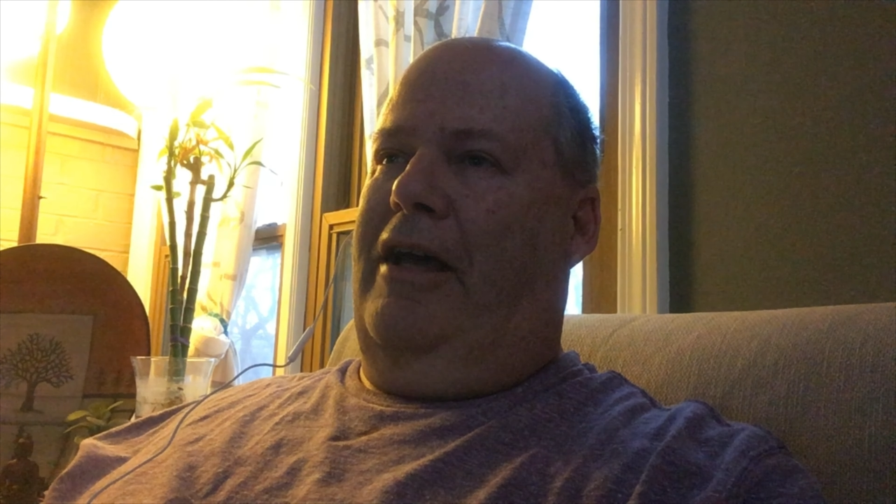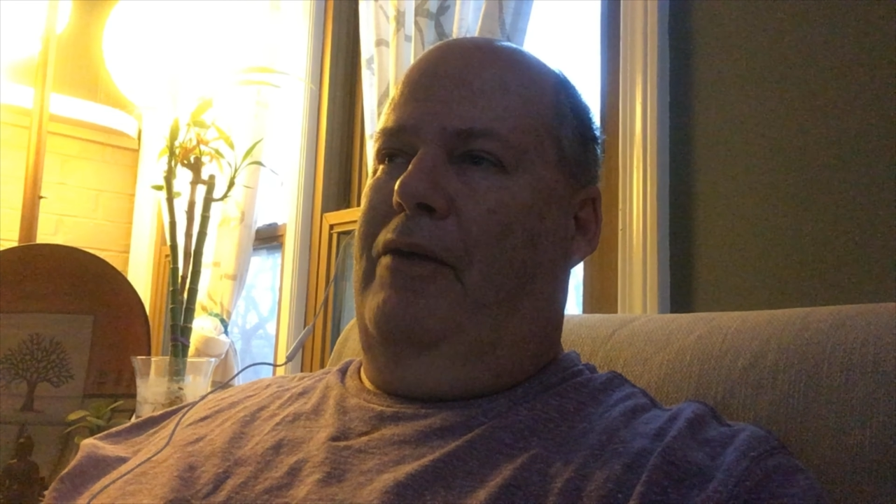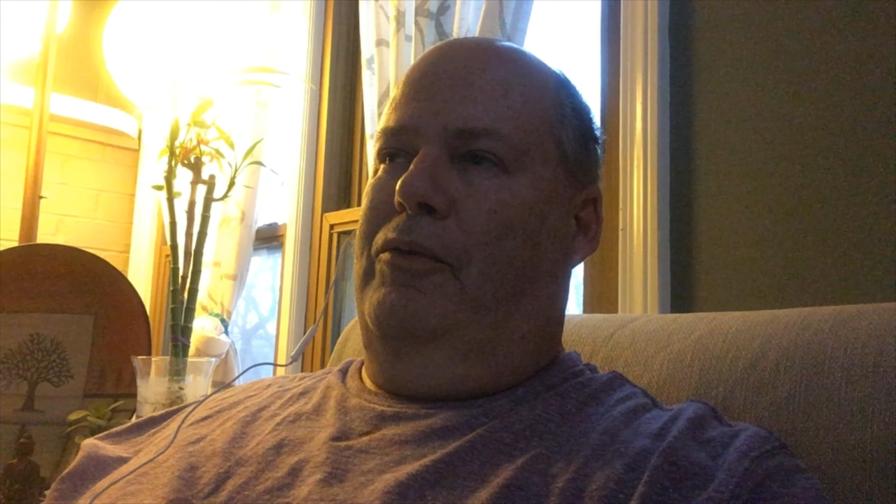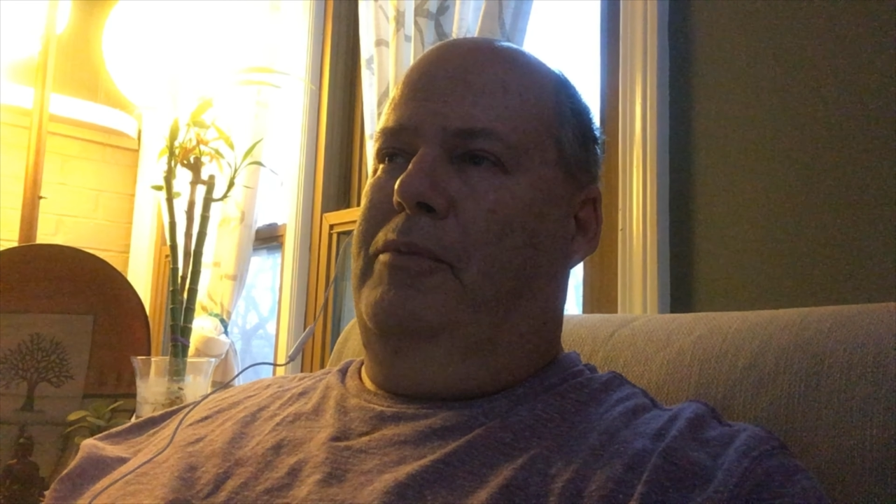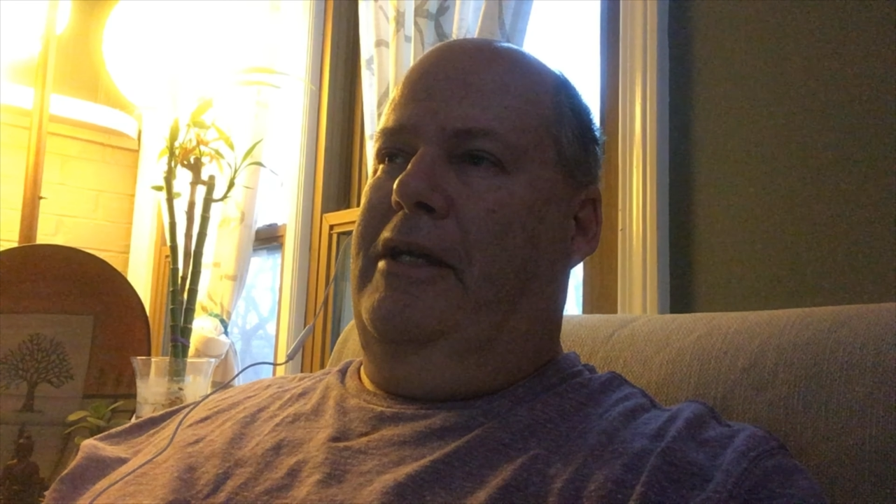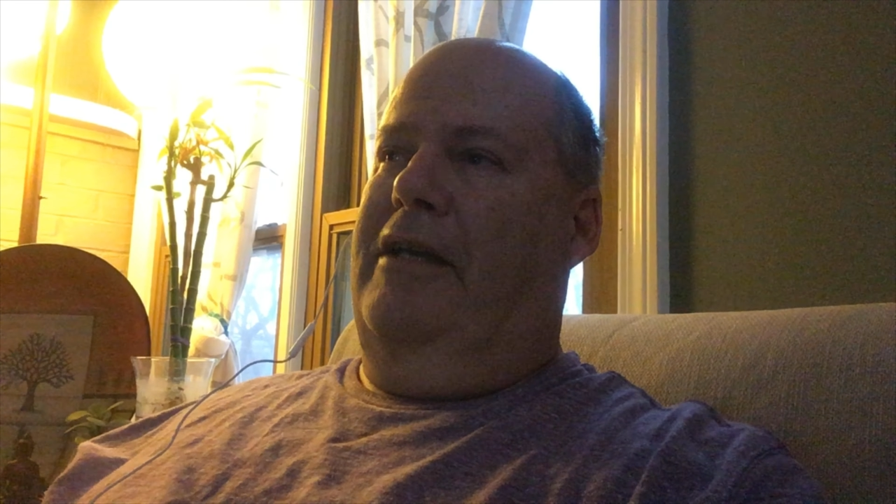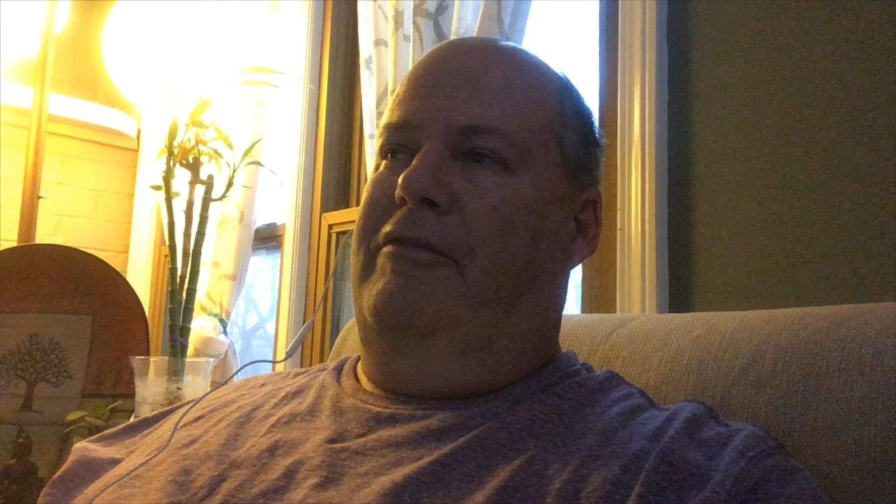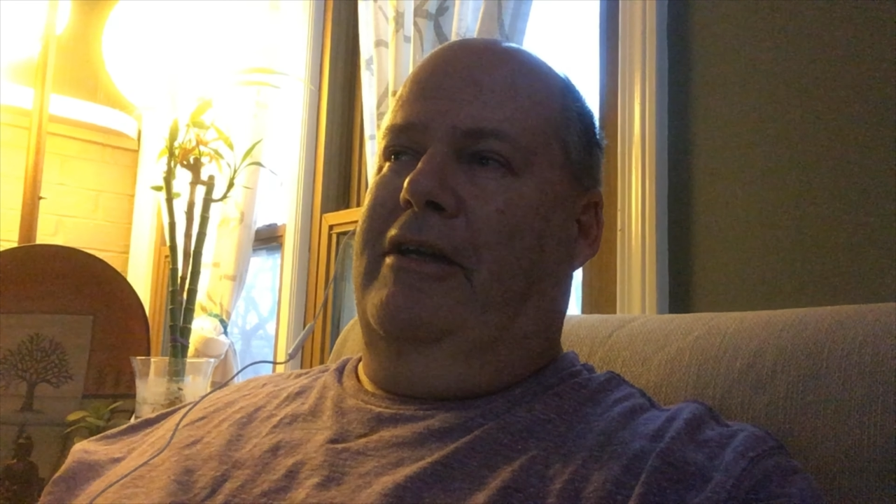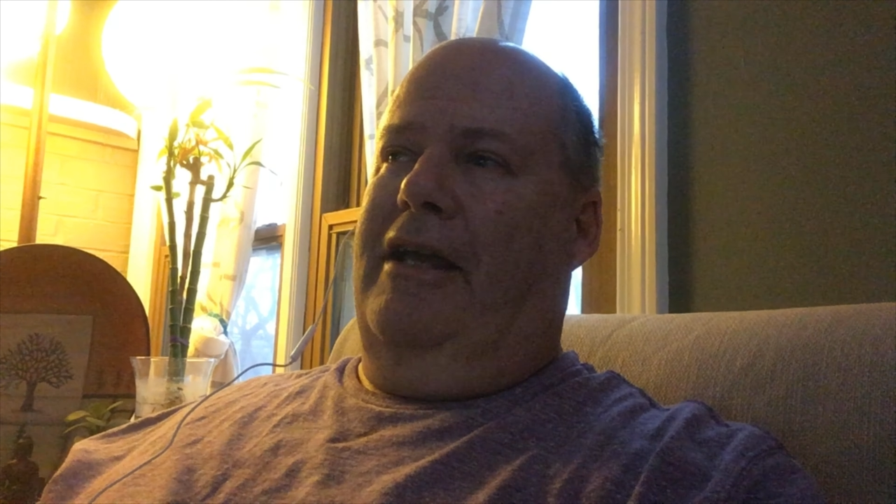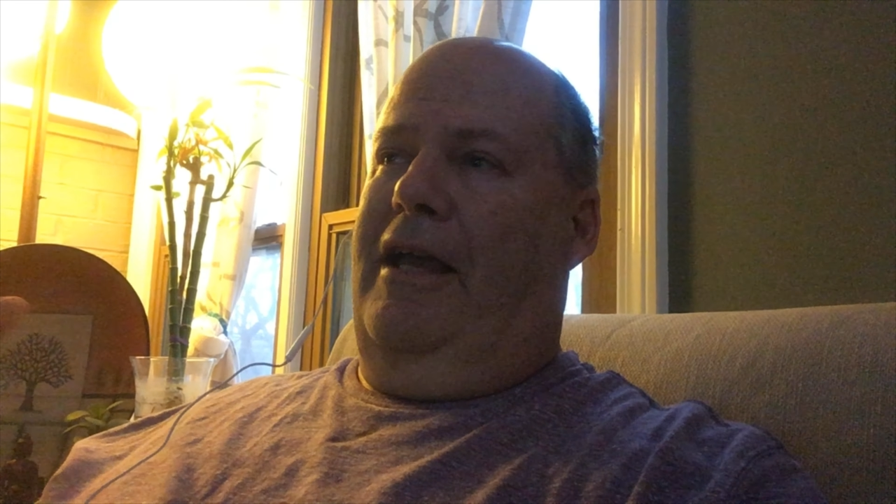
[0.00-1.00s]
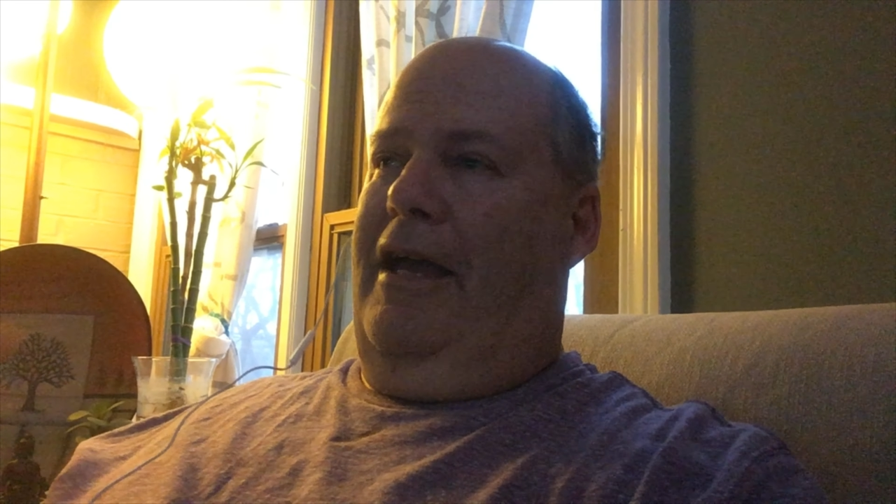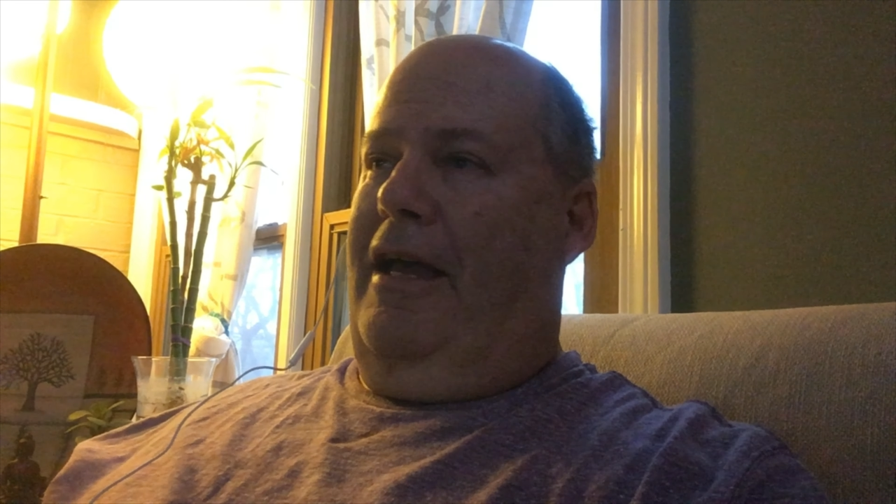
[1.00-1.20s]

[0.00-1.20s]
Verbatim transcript: I will be giving